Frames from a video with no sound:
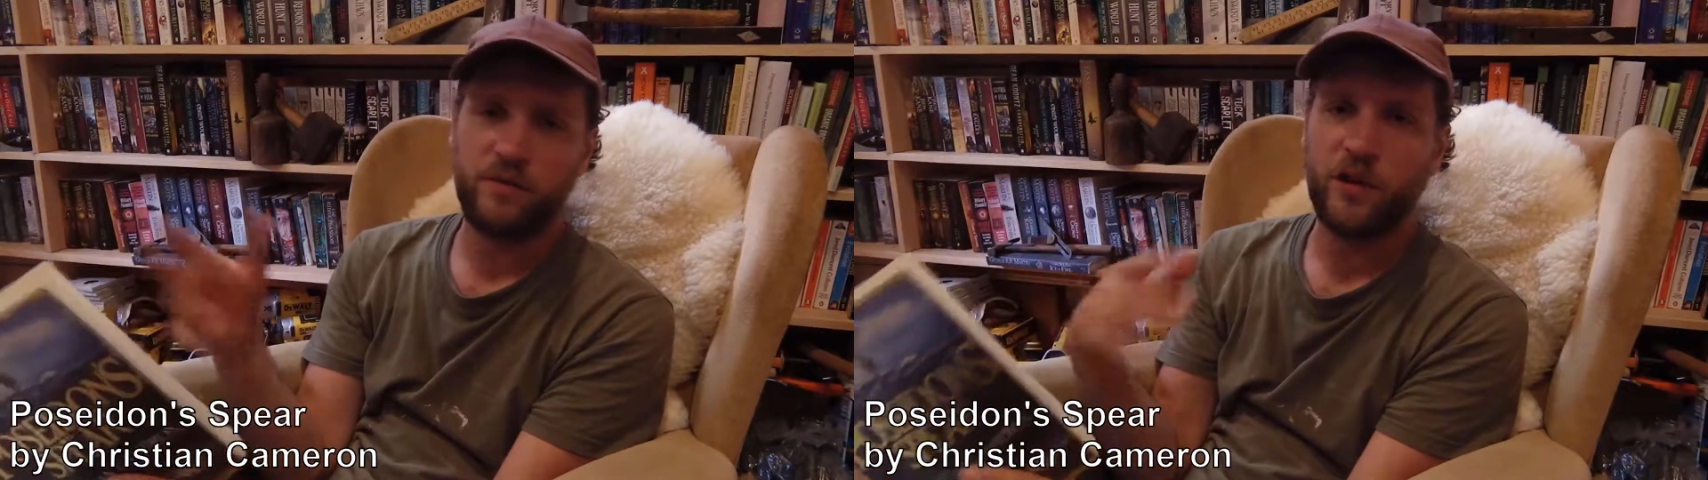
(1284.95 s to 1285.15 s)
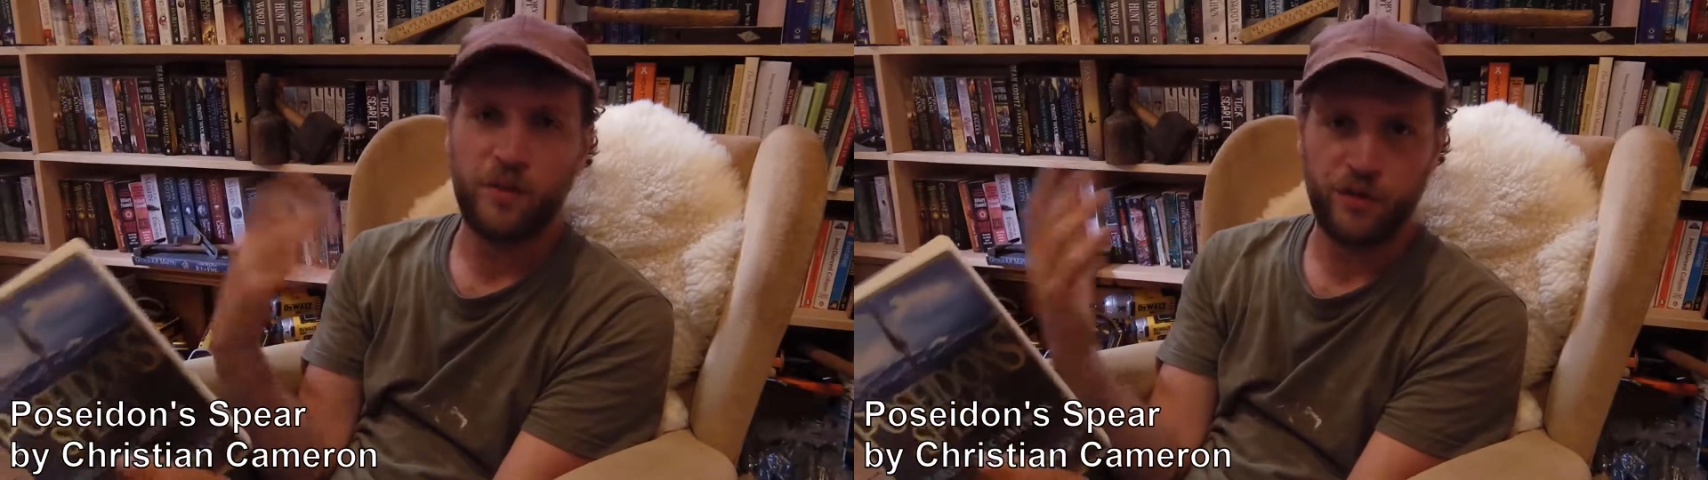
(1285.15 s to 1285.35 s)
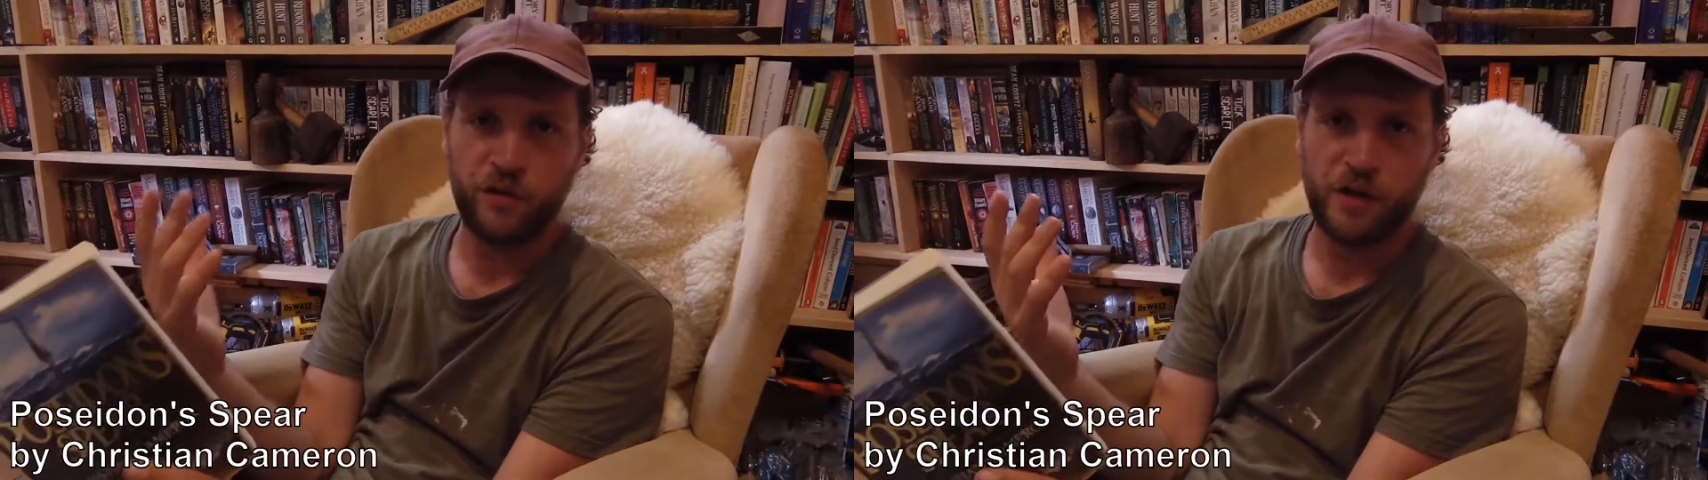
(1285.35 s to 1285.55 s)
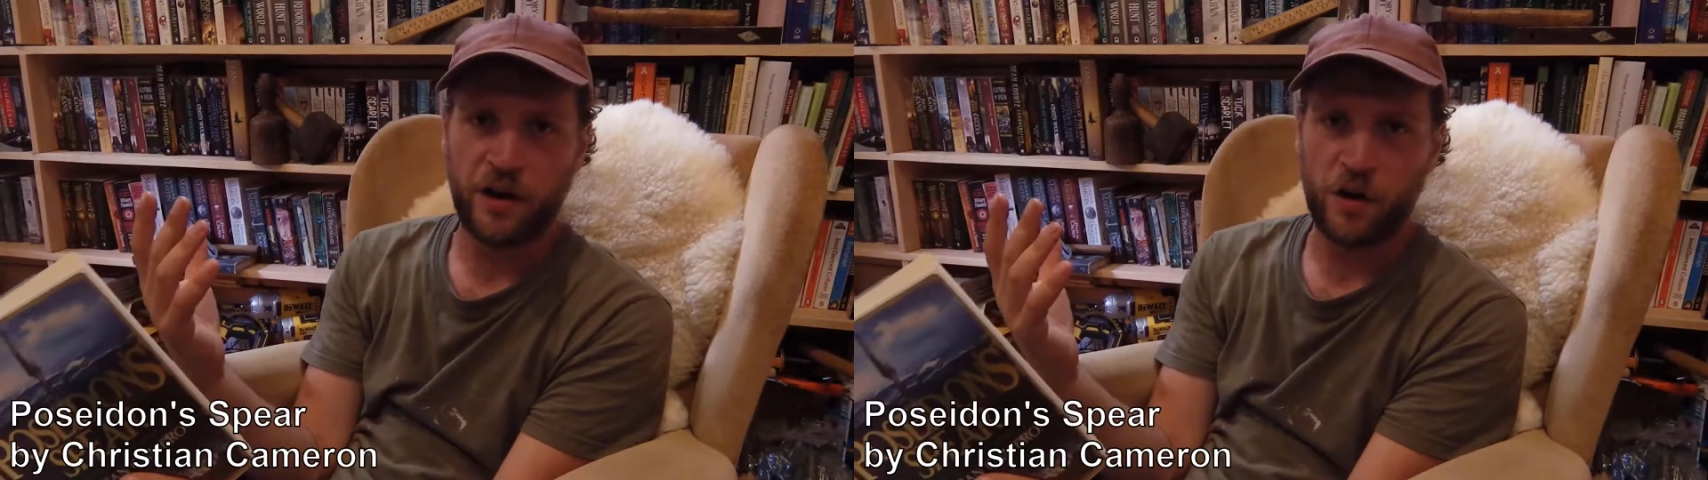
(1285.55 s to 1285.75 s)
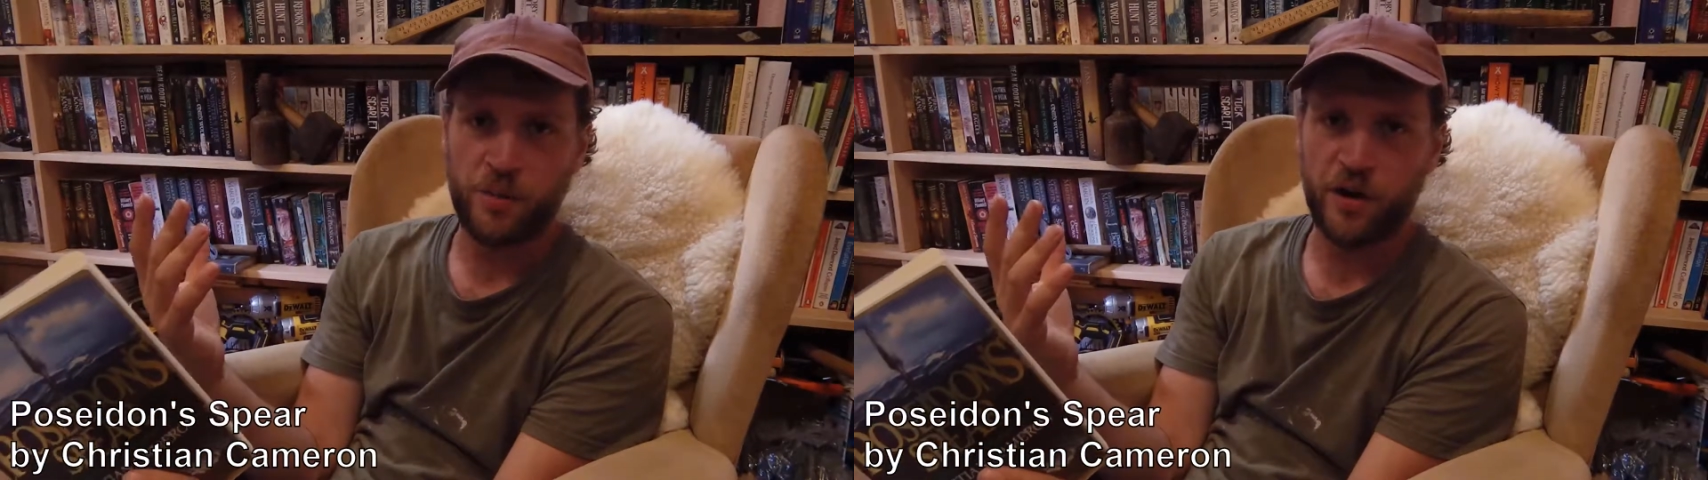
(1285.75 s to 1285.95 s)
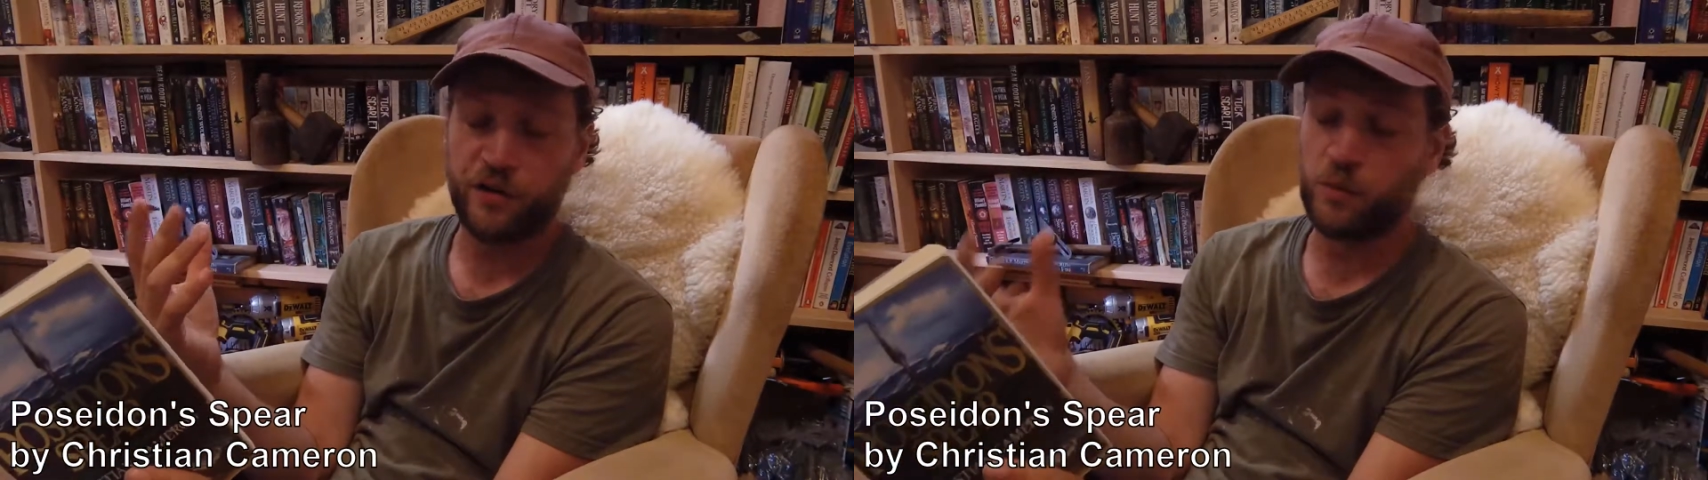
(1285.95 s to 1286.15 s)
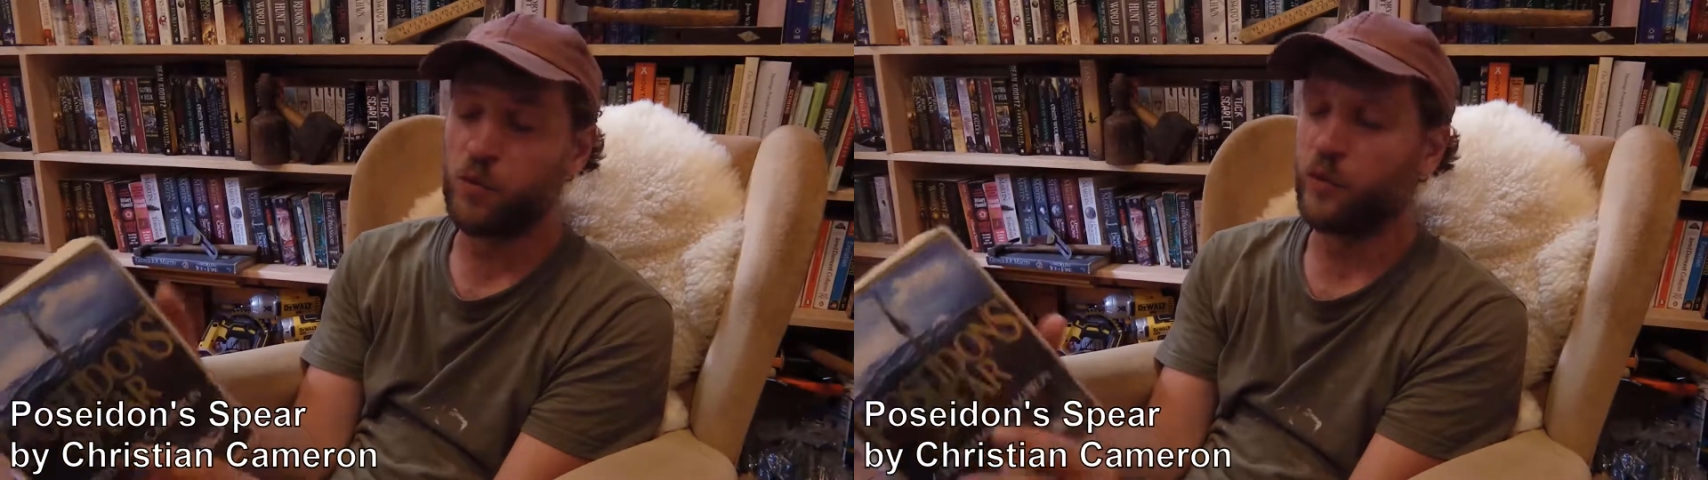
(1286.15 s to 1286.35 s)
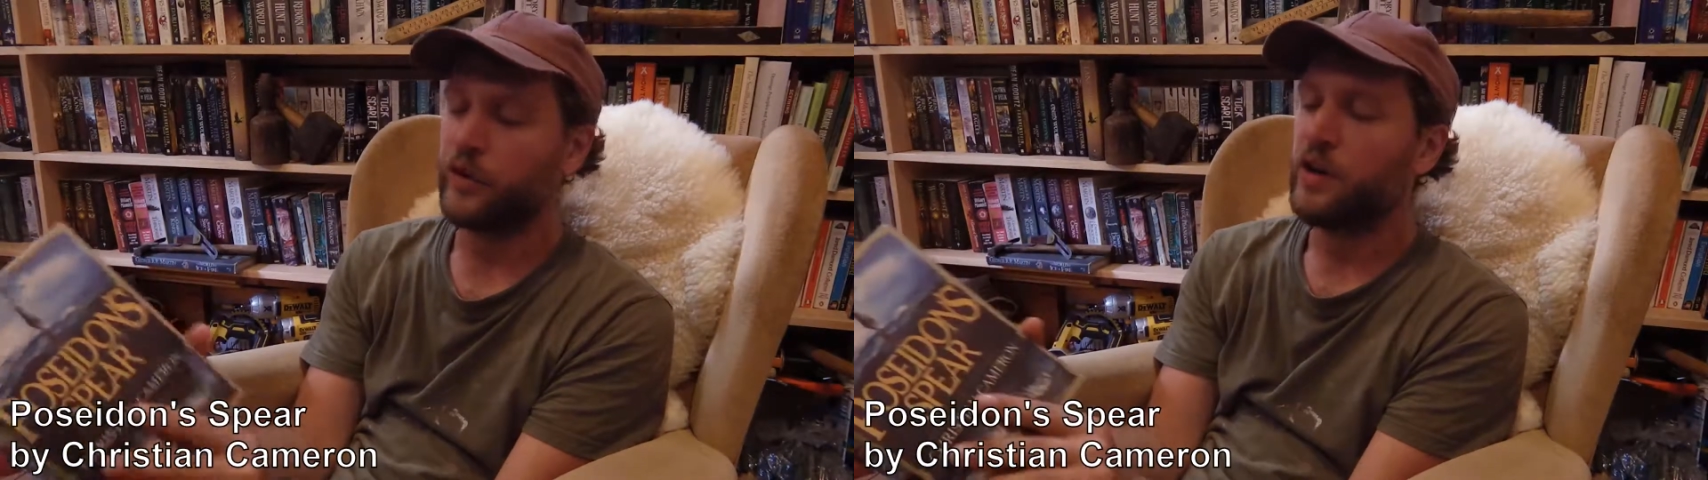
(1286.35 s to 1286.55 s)
terms of the Greco-Persian
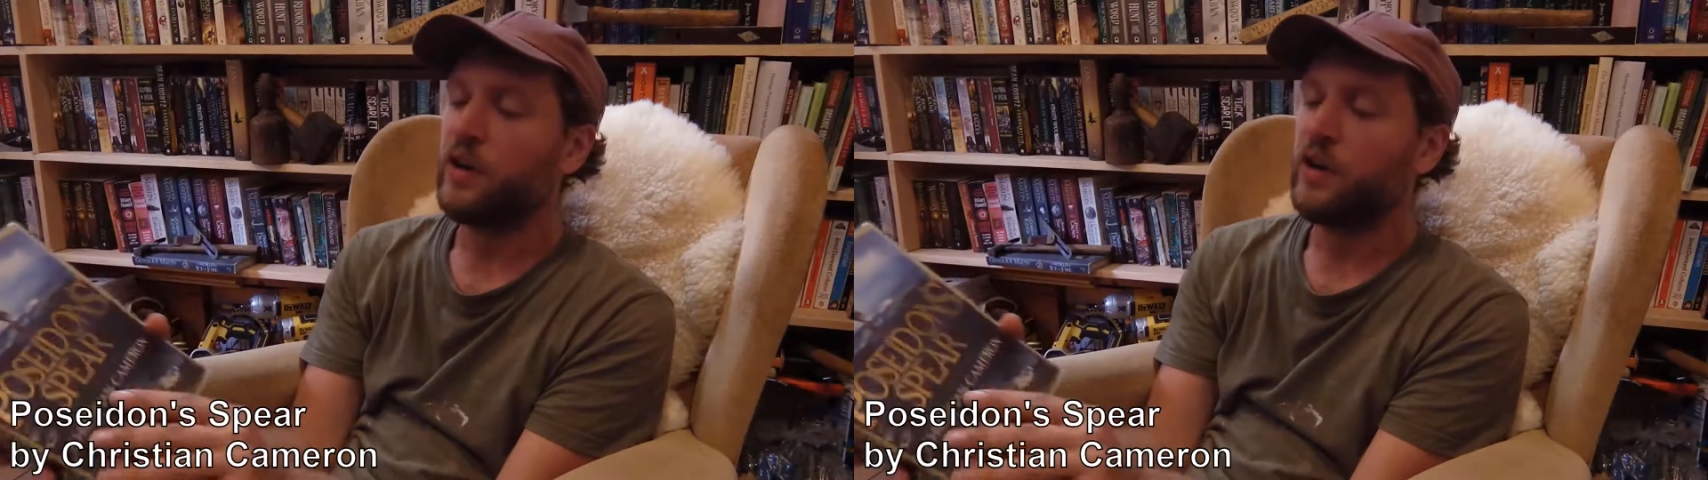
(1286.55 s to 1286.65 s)
Wars.